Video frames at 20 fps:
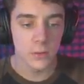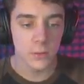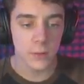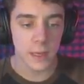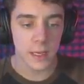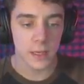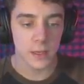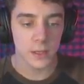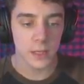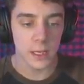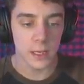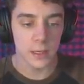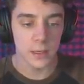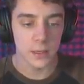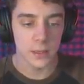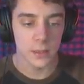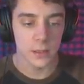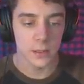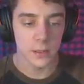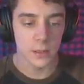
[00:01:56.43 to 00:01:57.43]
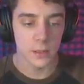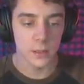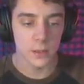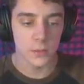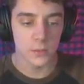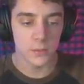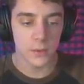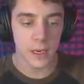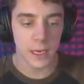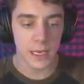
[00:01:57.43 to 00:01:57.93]
Wait, hold on.
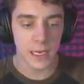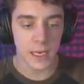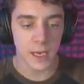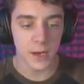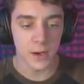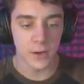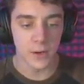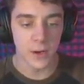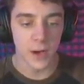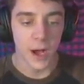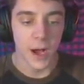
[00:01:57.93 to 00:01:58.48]
Radio.